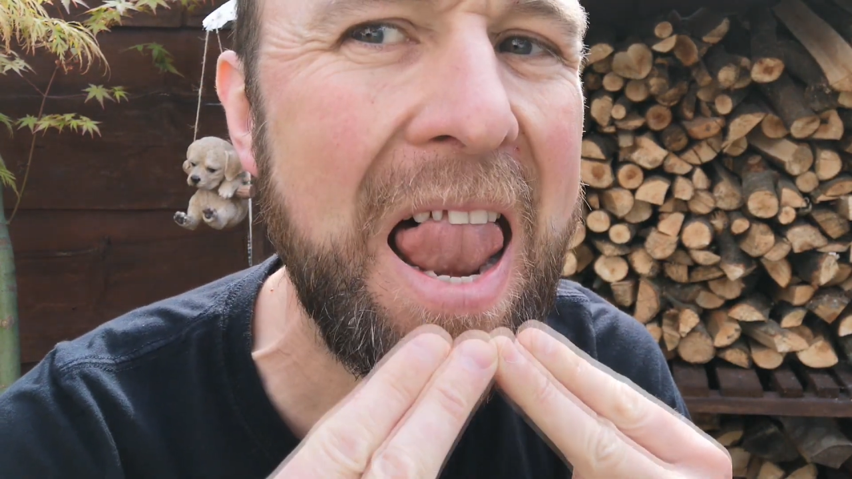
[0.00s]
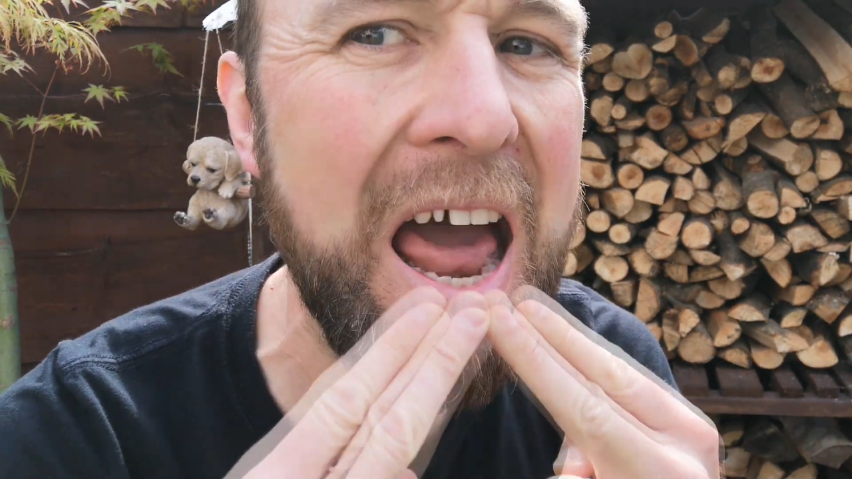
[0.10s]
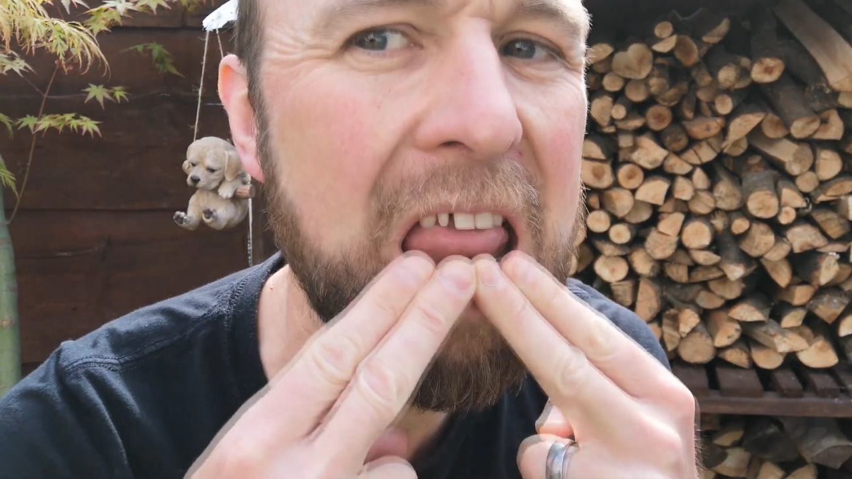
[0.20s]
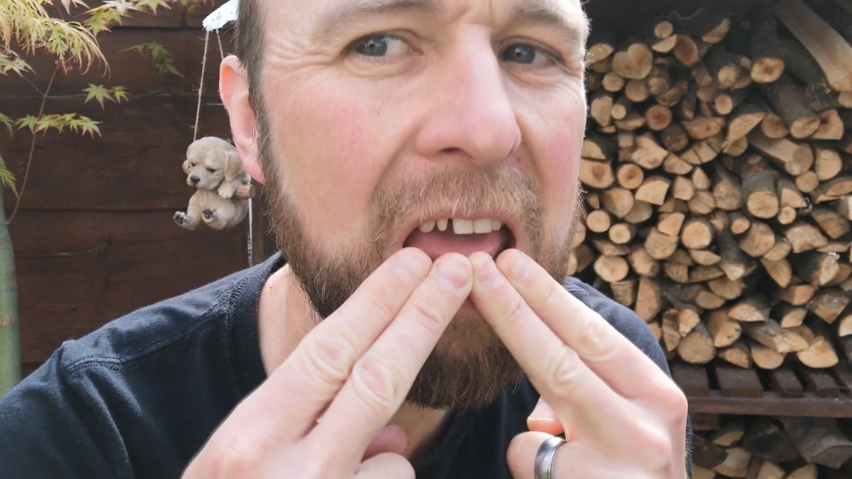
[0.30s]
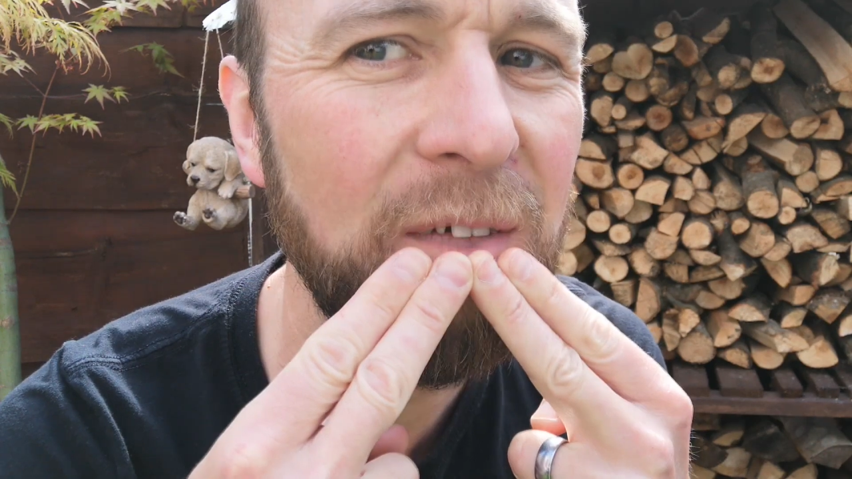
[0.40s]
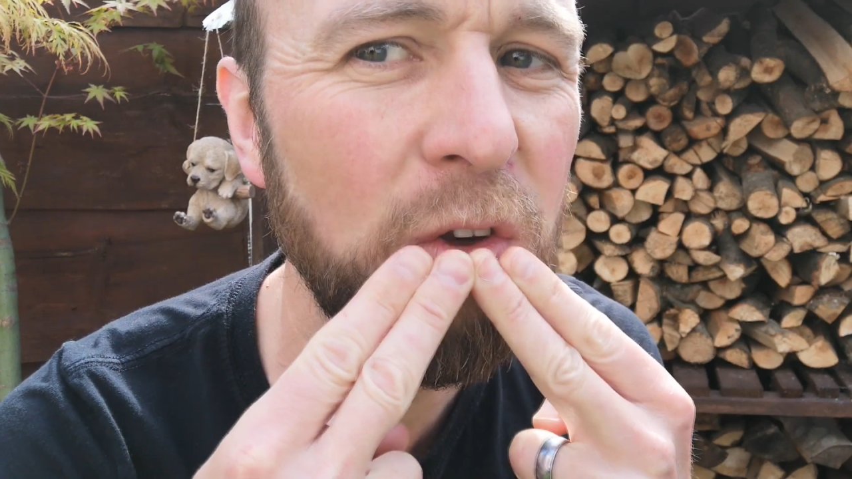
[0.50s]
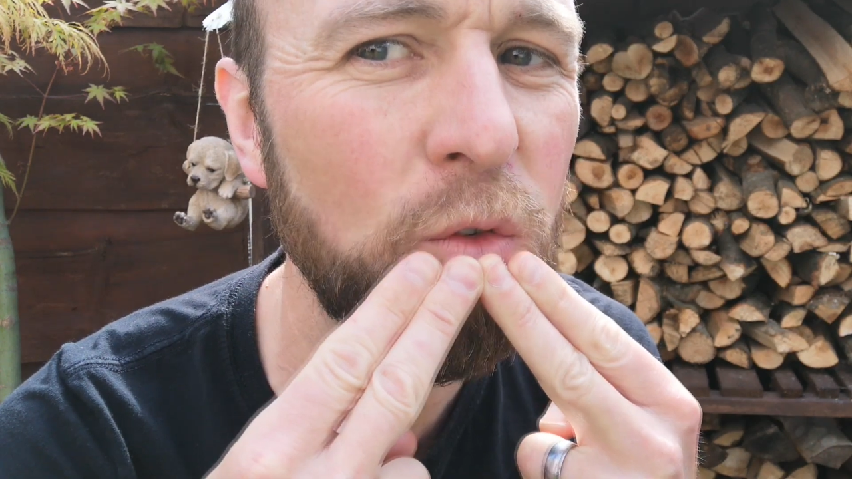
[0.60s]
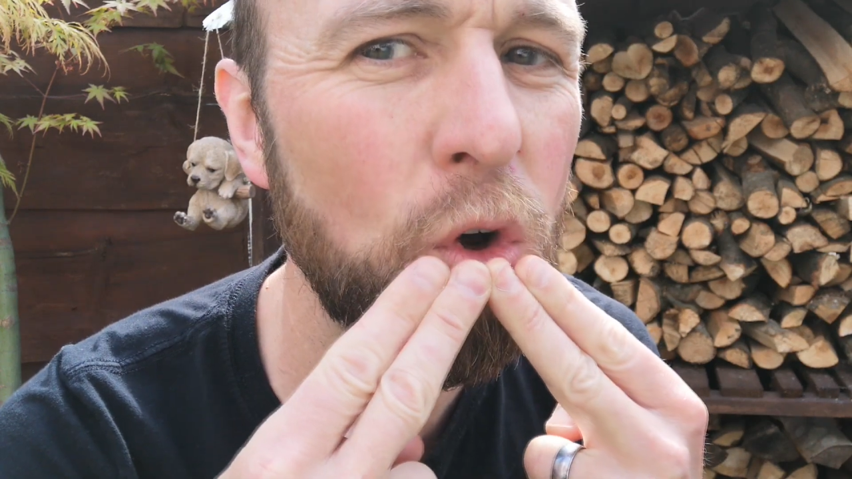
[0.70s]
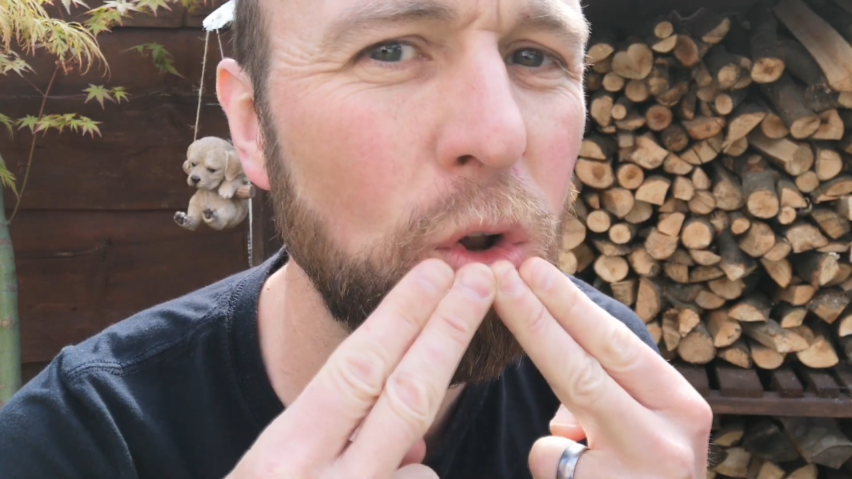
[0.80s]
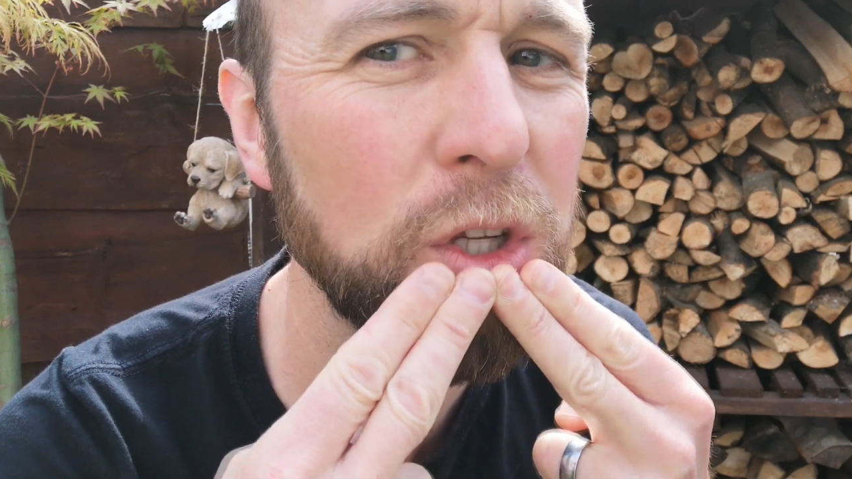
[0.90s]
And you have to
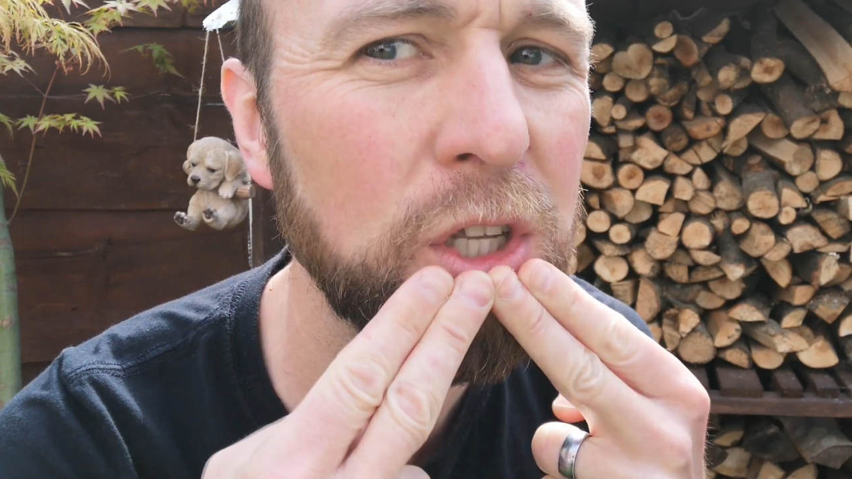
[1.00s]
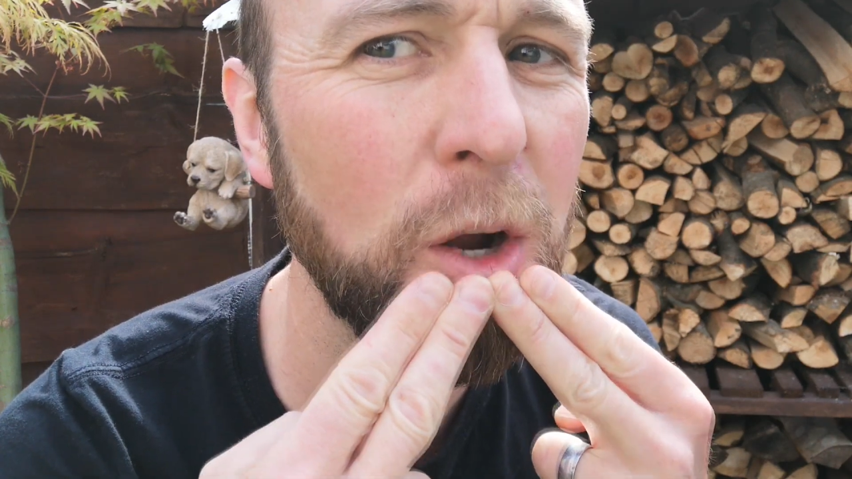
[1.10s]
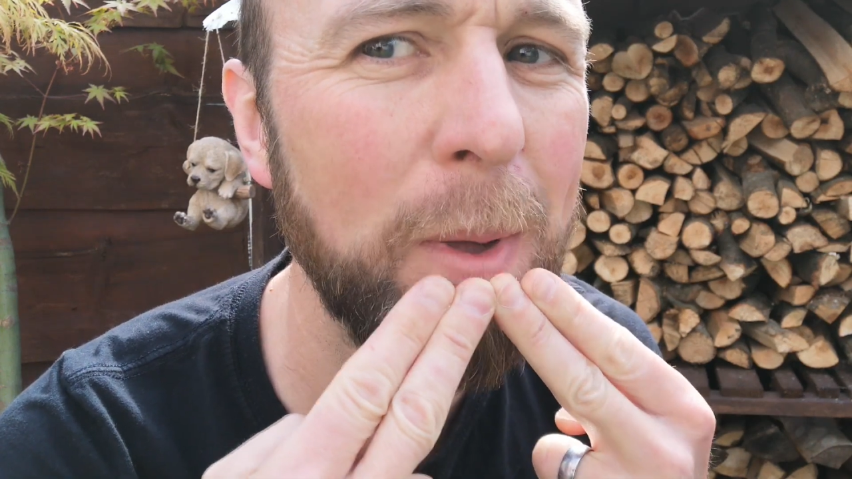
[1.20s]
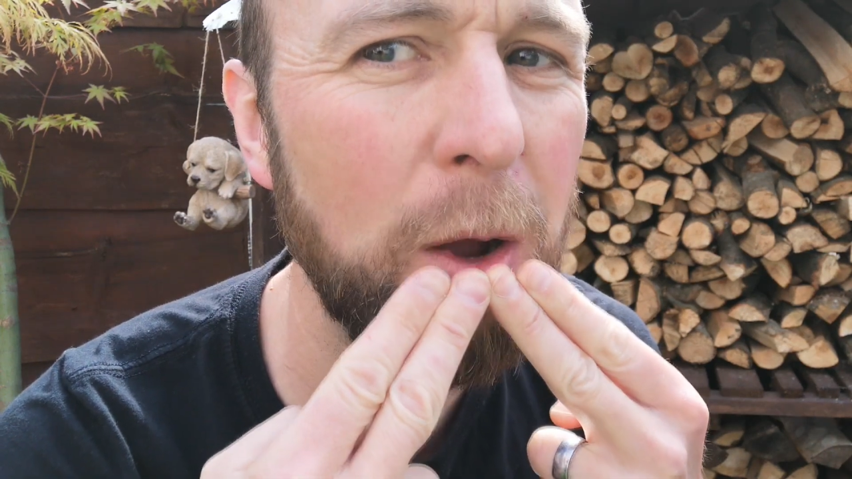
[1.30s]
roll your tongue